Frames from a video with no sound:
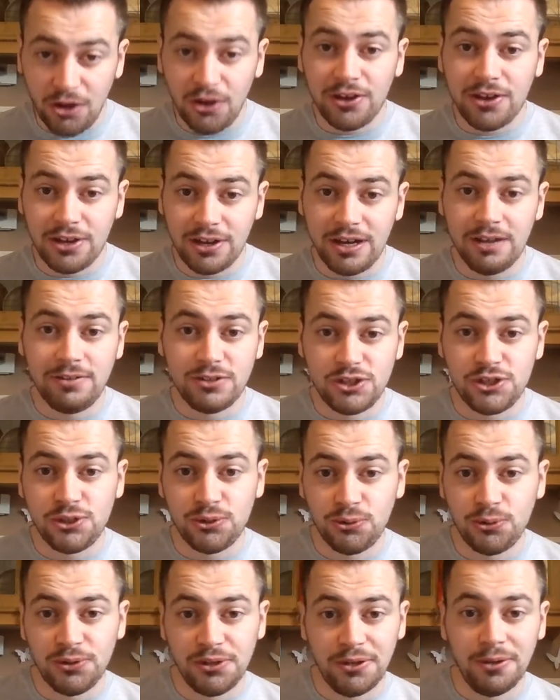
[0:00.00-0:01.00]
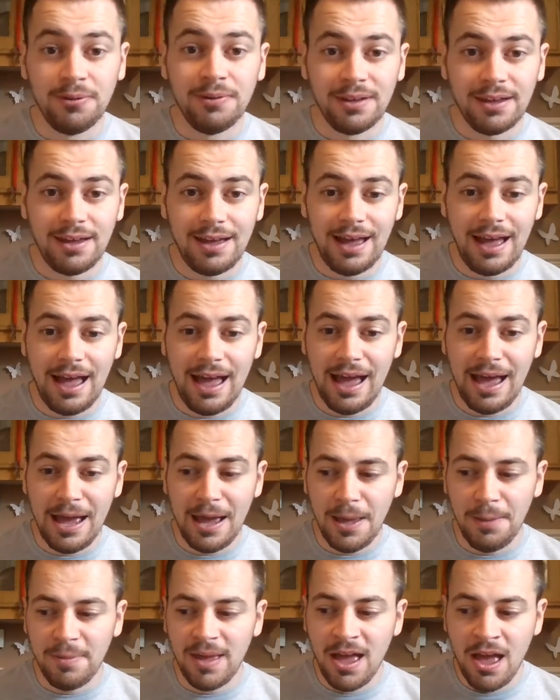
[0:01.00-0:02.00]
I can assure you.
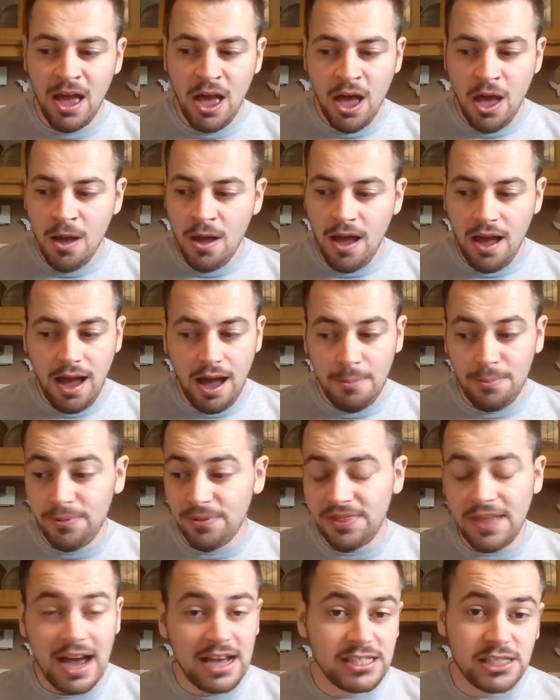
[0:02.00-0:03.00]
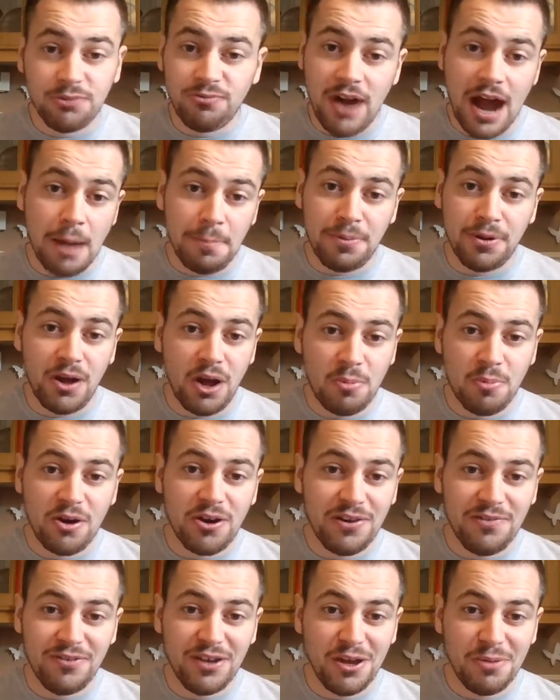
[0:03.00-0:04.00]
But that is a wrap on my
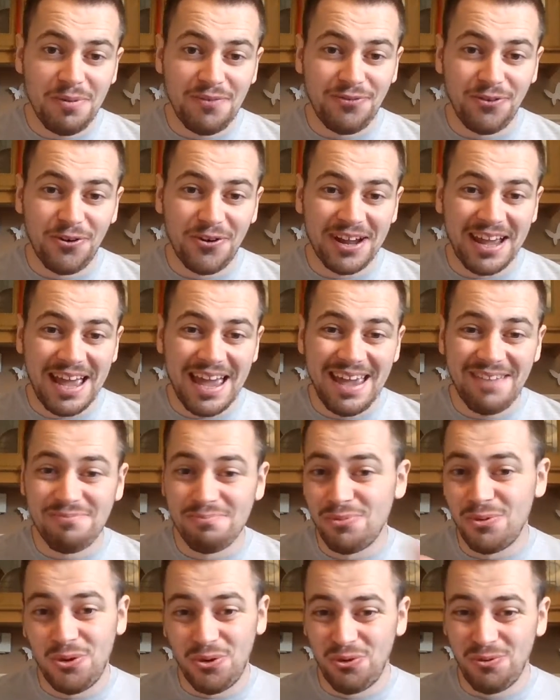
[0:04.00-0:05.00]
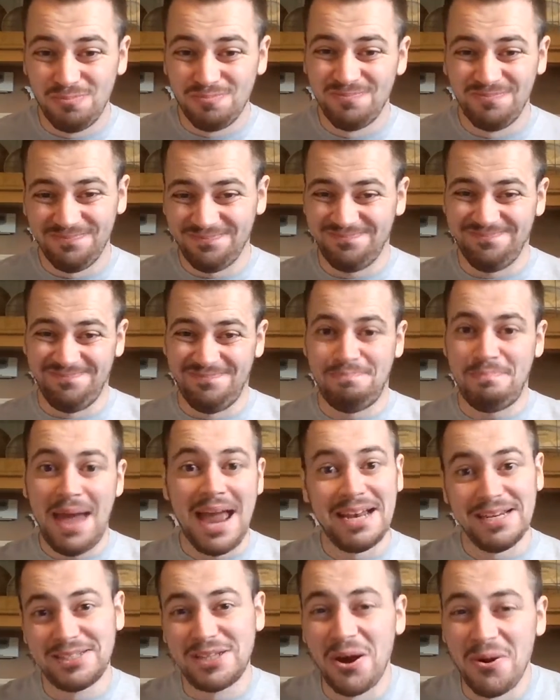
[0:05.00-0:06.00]
review before I get even more
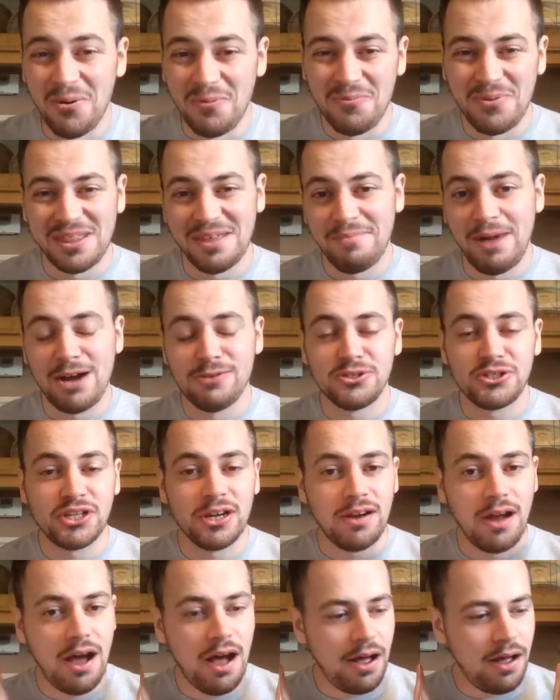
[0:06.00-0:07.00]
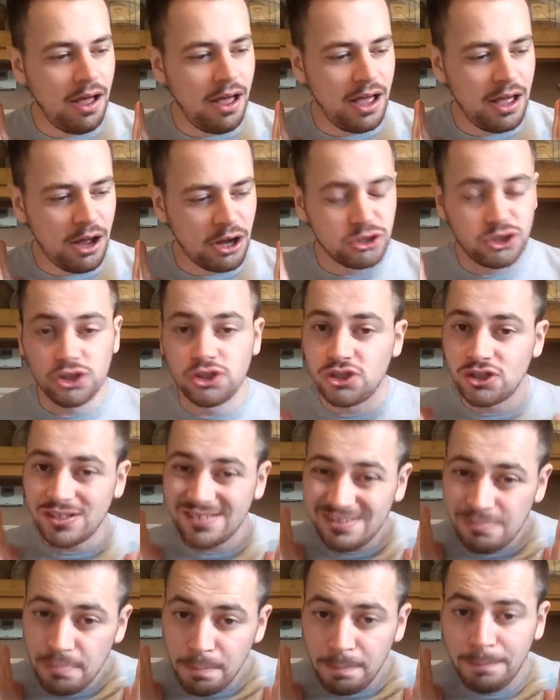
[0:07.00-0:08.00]
pent up with emotion. I
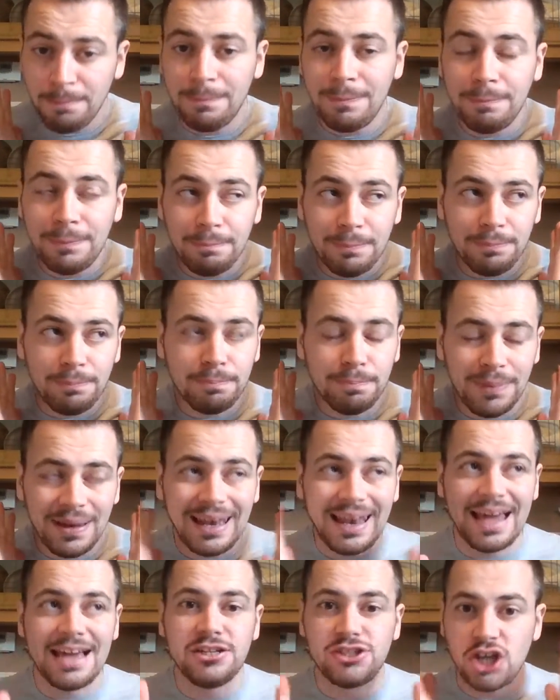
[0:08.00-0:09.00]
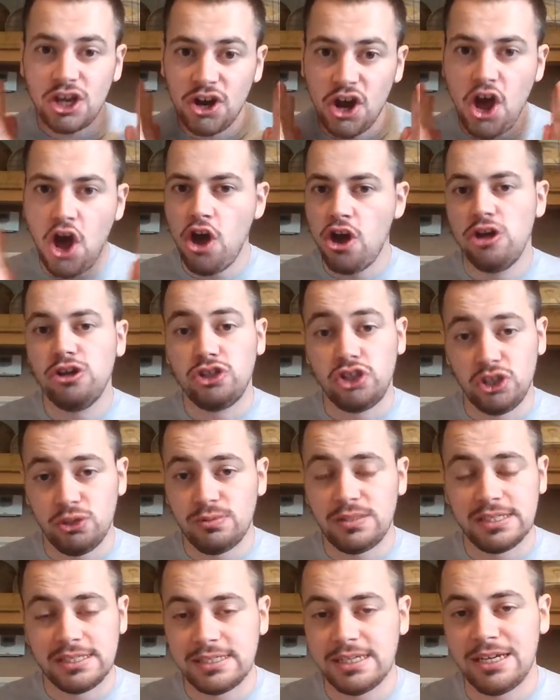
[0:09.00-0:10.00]
just pledge and urge you
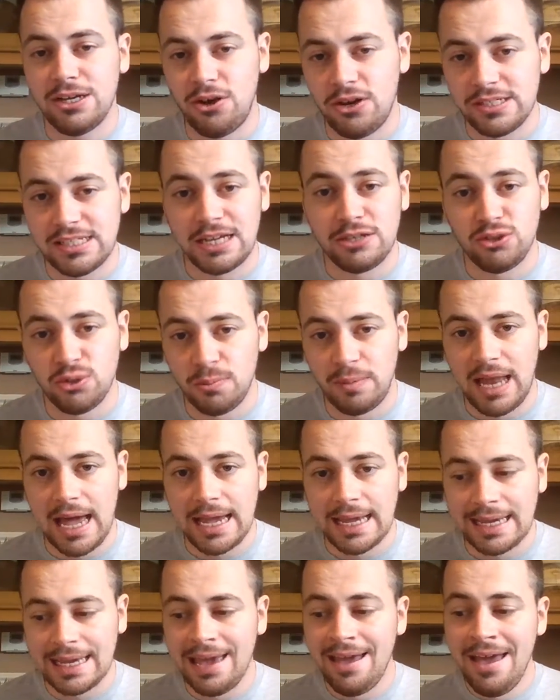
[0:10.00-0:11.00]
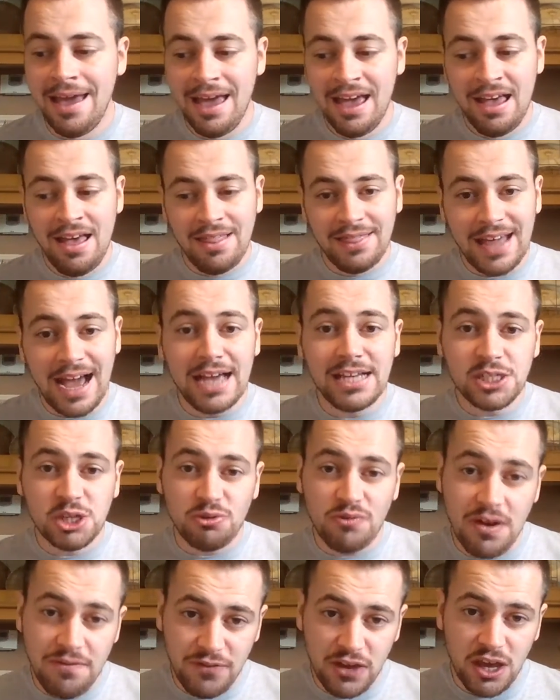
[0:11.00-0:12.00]
to see I, Daniel Blake. That is
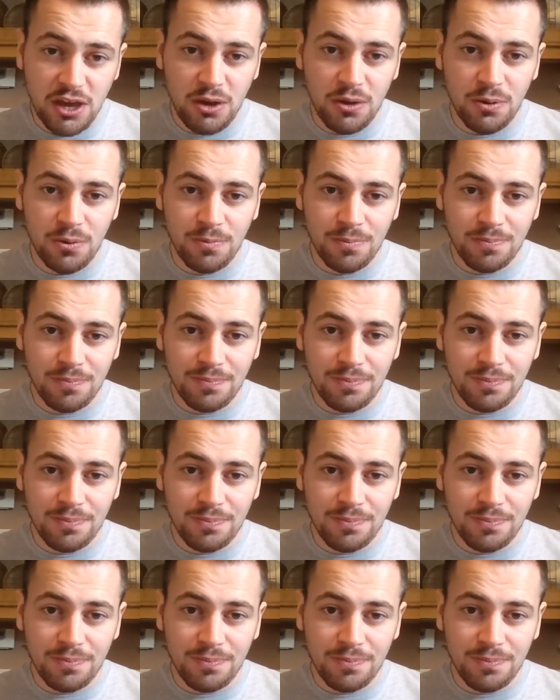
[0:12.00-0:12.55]
a review.